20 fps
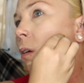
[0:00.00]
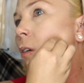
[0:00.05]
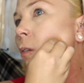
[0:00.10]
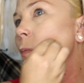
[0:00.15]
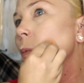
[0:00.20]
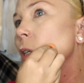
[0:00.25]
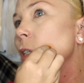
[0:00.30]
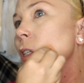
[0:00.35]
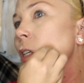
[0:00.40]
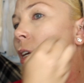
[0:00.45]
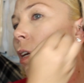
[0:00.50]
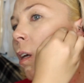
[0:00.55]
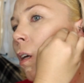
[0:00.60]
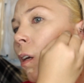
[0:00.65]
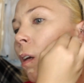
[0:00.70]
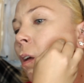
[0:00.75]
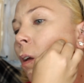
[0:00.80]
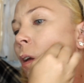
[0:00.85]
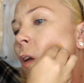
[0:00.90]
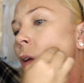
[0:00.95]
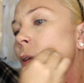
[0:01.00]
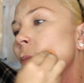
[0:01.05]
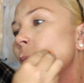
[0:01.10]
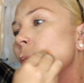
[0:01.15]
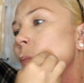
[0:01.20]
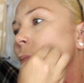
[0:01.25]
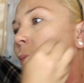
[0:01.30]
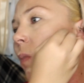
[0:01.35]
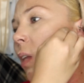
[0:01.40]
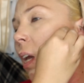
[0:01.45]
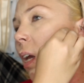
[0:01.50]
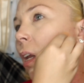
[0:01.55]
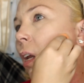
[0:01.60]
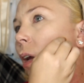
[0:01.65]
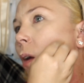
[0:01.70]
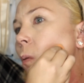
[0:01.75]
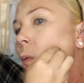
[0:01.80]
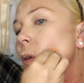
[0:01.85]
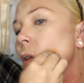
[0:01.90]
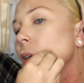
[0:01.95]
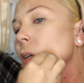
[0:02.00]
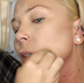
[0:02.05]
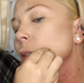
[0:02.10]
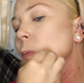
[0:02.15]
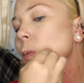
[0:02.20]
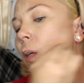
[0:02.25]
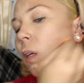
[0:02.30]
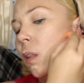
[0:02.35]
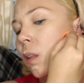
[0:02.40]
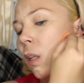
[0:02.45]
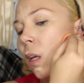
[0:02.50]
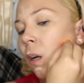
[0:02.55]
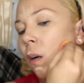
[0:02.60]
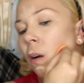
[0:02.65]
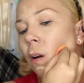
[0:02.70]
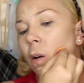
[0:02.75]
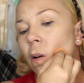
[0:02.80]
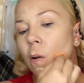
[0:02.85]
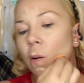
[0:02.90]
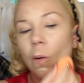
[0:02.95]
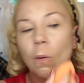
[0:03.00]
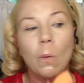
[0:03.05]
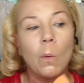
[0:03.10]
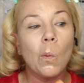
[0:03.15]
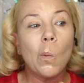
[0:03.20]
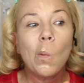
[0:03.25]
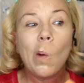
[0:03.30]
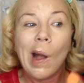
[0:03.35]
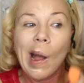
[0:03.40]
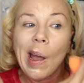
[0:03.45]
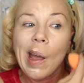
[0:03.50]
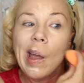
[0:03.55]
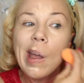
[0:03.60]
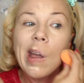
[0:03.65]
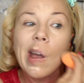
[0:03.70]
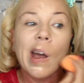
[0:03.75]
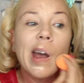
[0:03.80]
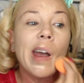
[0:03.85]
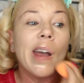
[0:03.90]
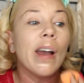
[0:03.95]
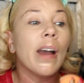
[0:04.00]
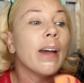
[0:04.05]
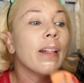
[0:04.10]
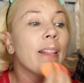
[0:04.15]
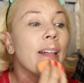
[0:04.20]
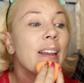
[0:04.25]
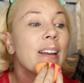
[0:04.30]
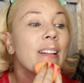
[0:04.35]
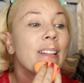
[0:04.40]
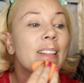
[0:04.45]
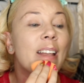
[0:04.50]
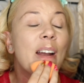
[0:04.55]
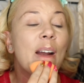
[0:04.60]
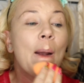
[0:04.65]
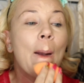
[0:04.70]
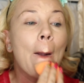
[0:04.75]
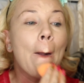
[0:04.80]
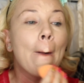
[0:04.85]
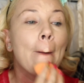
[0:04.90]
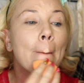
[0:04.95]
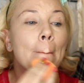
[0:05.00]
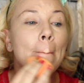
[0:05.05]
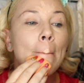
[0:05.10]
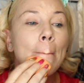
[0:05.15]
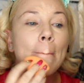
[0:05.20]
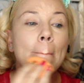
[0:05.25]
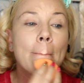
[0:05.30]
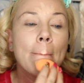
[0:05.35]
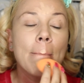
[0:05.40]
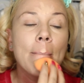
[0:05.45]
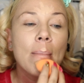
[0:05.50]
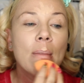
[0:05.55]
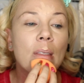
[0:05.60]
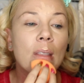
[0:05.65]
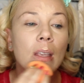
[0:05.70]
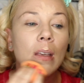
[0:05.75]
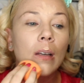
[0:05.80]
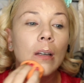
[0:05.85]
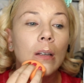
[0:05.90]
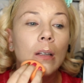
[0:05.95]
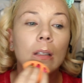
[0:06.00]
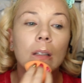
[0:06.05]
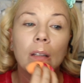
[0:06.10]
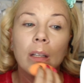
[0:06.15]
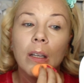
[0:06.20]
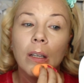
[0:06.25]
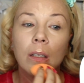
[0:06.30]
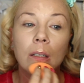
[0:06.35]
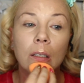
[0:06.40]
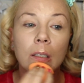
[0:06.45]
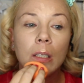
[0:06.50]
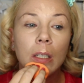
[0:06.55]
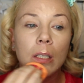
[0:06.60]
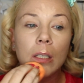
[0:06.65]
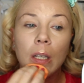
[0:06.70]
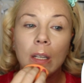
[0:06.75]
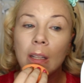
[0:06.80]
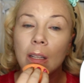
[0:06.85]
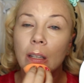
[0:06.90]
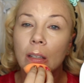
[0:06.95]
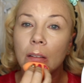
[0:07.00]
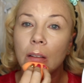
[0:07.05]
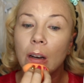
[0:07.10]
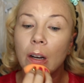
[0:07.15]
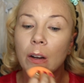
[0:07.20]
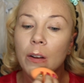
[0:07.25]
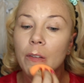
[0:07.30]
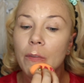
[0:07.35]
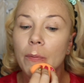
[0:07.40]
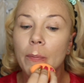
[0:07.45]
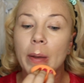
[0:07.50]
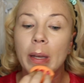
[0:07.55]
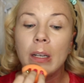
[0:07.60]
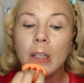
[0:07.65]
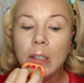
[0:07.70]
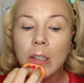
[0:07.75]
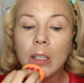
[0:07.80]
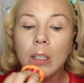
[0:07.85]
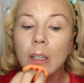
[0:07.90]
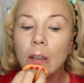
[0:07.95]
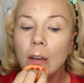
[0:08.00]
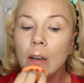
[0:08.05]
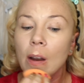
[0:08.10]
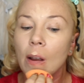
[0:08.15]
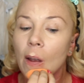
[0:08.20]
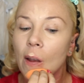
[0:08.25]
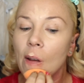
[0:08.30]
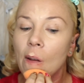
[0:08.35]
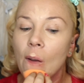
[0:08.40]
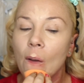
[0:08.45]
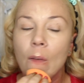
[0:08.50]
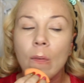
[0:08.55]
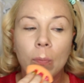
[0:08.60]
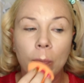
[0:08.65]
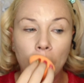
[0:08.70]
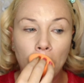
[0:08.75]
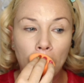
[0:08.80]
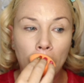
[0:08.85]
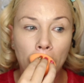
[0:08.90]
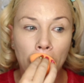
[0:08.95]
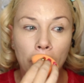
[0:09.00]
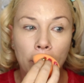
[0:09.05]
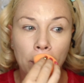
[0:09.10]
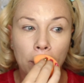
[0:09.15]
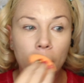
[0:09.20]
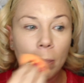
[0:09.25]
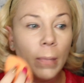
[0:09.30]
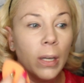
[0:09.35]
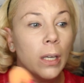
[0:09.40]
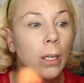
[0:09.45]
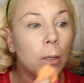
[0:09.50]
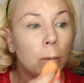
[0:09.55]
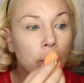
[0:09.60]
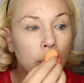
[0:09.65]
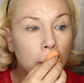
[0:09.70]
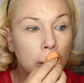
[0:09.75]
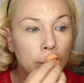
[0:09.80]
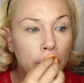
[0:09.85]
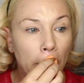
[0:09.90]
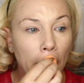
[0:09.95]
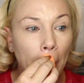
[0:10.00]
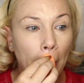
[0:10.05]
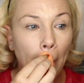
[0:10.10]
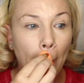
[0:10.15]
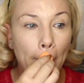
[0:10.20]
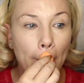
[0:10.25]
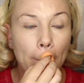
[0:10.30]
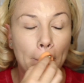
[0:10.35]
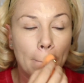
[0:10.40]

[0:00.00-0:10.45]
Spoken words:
of my cheek, and I will explain later why I highlighted there. And then just in the center of my chin, my Cupid's bow,